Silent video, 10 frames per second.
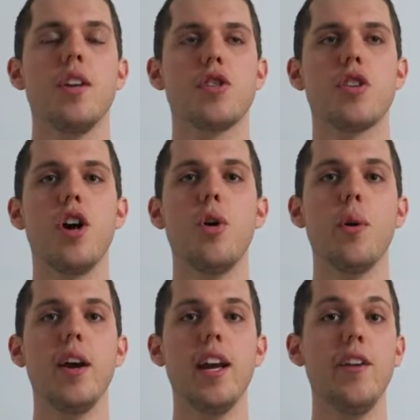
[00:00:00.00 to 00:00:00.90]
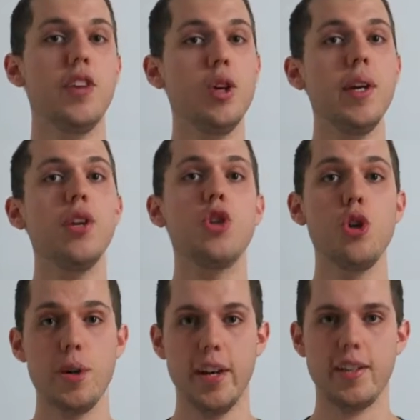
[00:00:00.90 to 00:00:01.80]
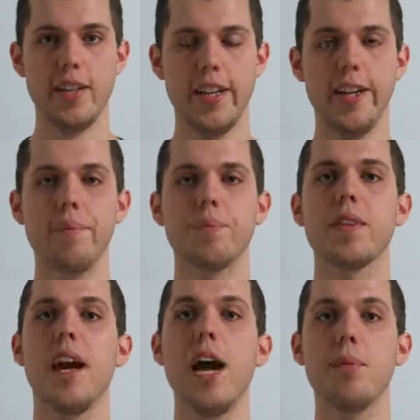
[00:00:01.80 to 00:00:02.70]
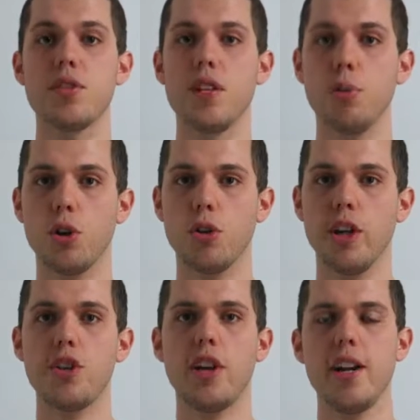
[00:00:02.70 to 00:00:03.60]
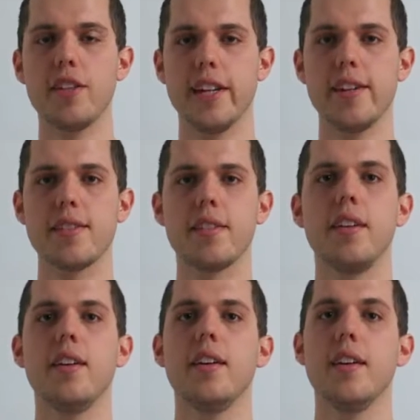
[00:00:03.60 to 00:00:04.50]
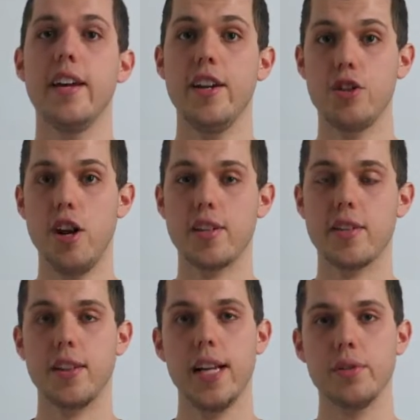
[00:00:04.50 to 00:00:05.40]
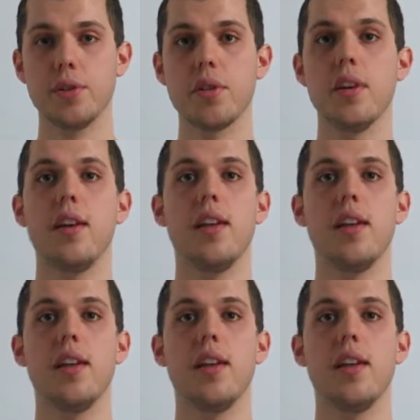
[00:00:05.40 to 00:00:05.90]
So, if you eat tuna today, I will see mercury on your hair test and toxic levels.